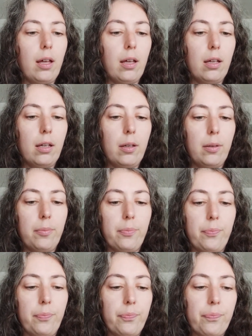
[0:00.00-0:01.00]

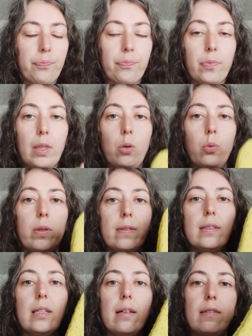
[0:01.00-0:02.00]
um, with
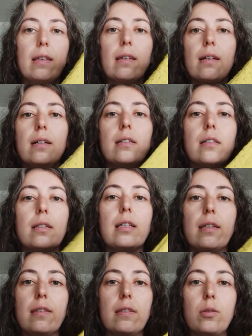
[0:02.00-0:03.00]
nothing
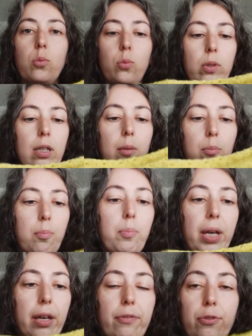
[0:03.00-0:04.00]
underneath when I'm
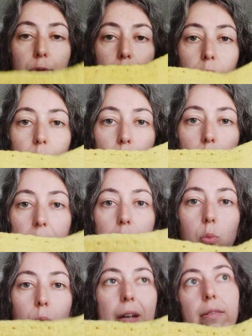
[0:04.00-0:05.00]
barefoot, when I
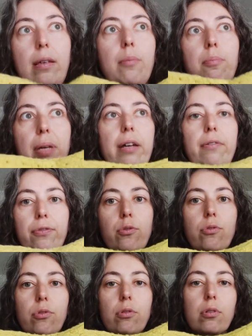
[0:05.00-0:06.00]
wear them
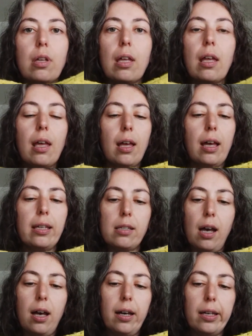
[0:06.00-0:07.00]
barefoot.
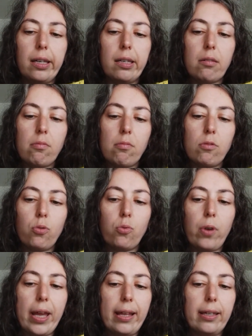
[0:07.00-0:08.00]
And I
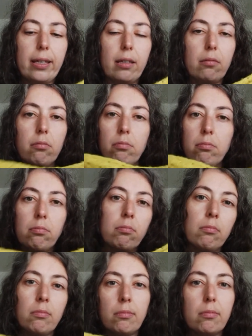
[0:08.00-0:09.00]
rarely
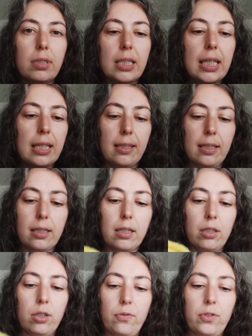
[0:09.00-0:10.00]
need this
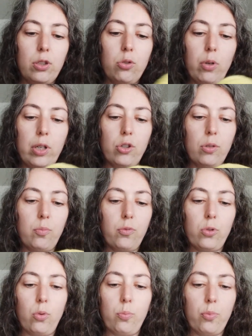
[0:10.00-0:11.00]
kind of situation.
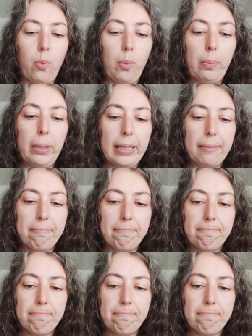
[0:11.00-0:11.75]
So probably